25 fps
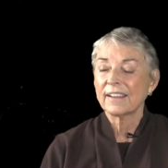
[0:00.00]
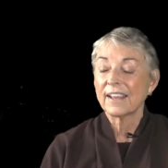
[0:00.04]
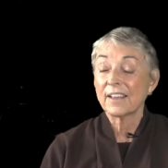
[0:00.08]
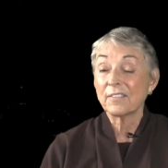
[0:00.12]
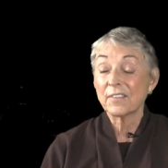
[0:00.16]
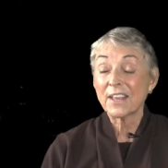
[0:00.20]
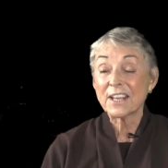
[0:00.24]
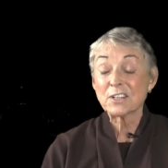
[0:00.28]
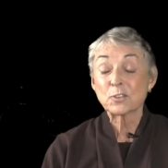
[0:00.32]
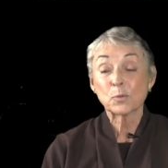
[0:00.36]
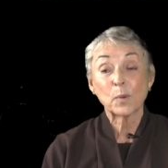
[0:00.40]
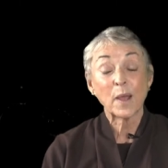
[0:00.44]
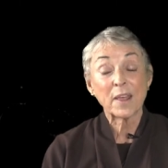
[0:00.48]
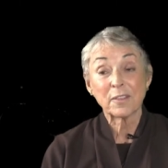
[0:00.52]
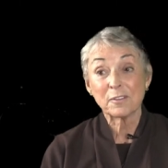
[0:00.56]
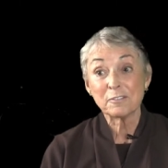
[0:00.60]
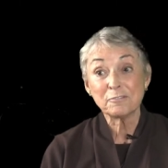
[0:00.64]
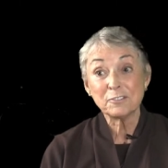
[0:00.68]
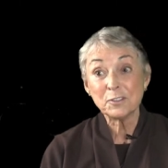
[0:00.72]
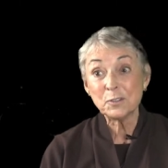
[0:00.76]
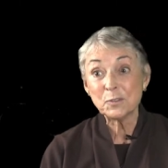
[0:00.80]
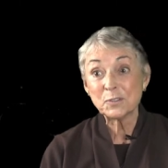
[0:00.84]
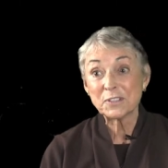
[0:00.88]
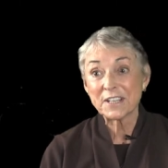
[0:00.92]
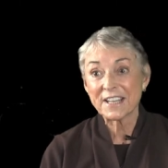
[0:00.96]
And that's why the
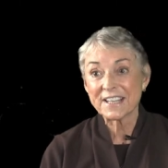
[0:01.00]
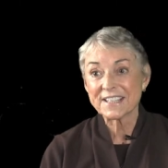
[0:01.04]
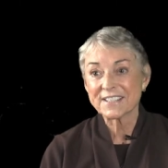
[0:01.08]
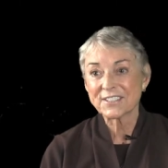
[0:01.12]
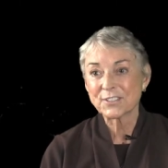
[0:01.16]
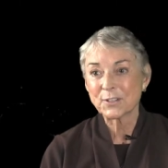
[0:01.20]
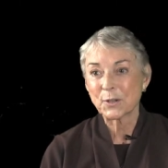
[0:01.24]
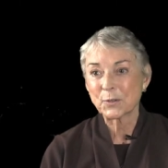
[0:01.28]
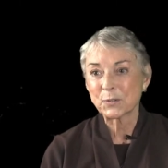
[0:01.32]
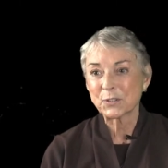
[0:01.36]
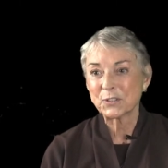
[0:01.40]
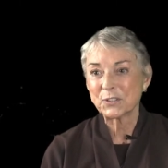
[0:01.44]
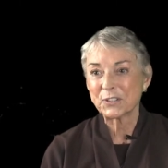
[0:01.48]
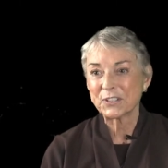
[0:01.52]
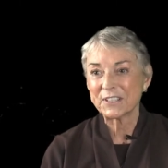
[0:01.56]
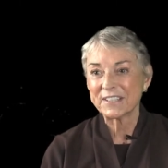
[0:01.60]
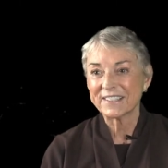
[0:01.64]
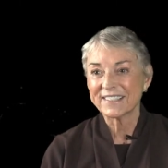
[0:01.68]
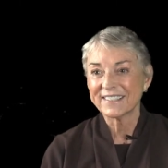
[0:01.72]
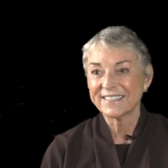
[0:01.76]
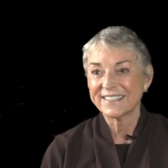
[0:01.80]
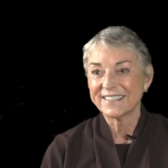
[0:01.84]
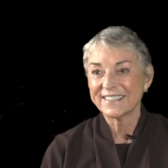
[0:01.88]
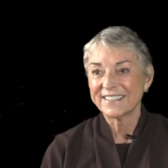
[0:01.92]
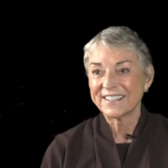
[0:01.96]
food tastes so
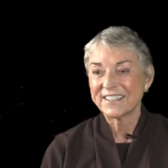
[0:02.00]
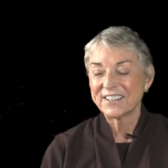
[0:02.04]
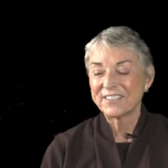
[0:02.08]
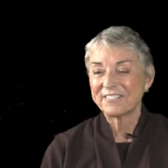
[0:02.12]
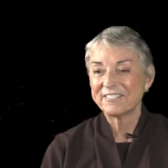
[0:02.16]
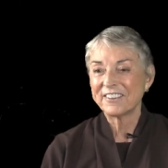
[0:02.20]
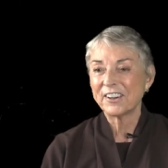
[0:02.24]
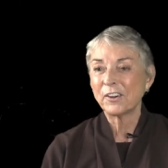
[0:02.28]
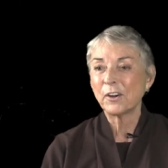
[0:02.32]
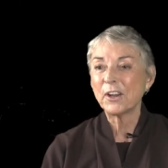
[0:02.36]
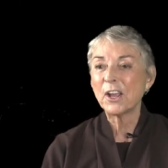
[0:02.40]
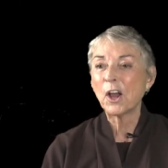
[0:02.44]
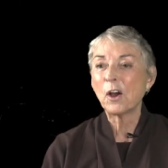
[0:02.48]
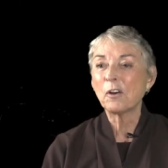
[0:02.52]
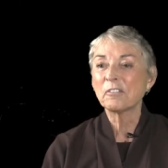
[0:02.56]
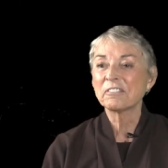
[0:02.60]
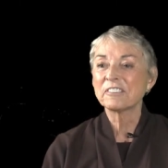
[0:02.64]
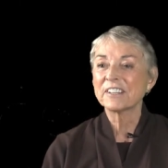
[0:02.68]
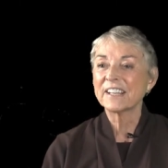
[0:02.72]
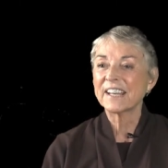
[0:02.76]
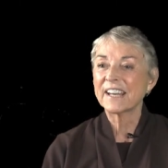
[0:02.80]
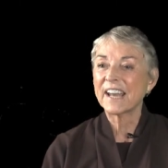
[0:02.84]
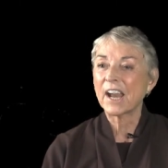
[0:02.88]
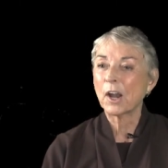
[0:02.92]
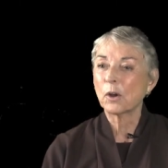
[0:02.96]
good. Very
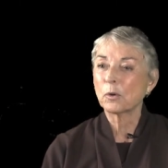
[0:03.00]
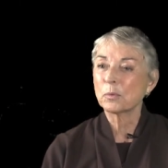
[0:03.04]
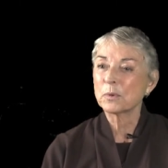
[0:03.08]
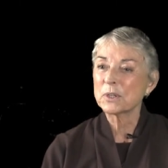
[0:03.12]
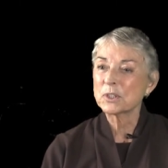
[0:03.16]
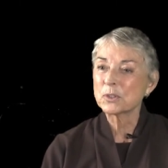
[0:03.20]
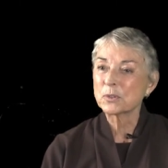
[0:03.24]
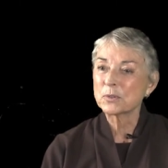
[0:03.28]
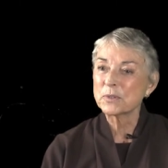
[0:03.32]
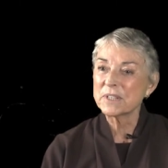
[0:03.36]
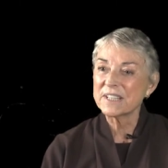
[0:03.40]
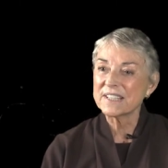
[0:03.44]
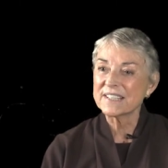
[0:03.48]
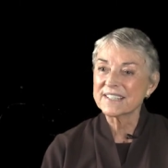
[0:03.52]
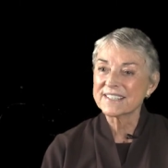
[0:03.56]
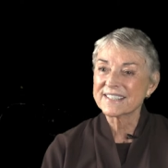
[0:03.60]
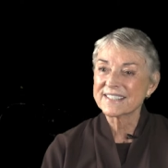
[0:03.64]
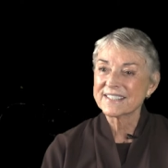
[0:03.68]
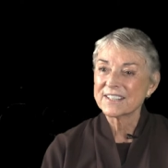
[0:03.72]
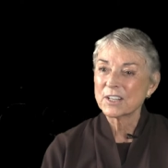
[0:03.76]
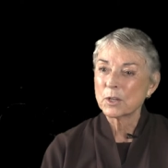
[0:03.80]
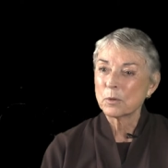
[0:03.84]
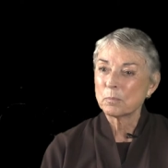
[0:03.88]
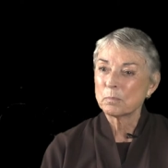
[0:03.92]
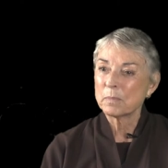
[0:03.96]
often at our
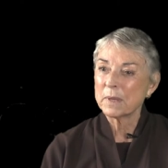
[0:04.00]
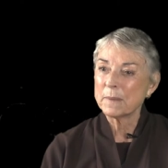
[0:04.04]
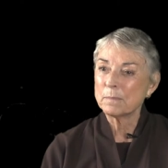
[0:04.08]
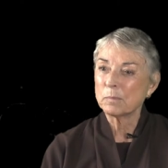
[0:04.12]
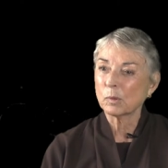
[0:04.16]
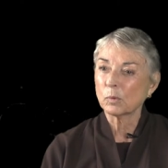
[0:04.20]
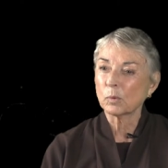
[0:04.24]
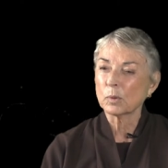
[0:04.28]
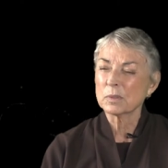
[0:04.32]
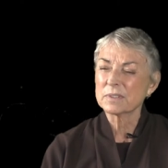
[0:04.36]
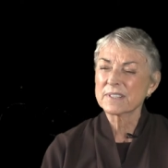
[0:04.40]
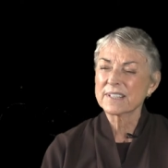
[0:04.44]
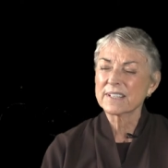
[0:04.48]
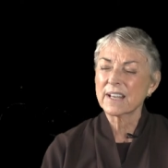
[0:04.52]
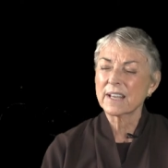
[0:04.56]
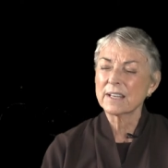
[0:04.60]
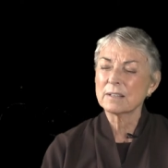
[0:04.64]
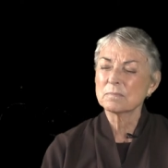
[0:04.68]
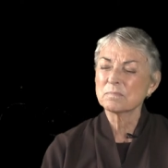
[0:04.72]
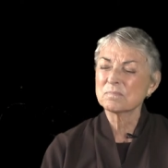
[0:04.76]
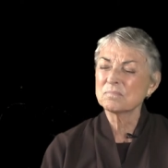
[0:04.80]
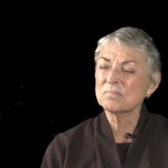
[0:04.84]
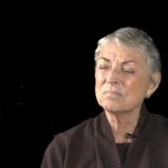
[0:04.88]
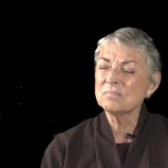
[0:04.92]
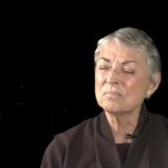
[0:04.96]
retreats, people will
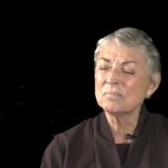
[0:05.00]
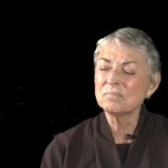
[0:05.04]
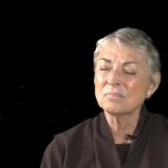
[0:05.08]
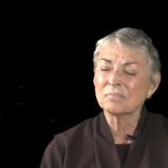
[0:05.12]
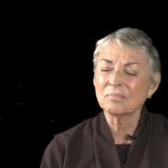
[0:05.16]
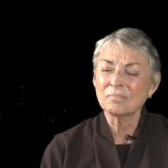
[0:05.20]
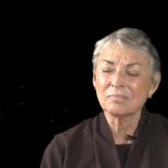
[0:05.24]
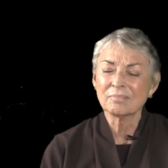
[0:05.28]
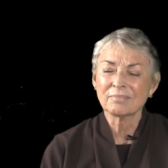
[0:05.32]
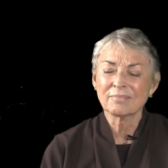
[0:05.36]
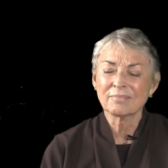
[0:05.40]
say, hmm,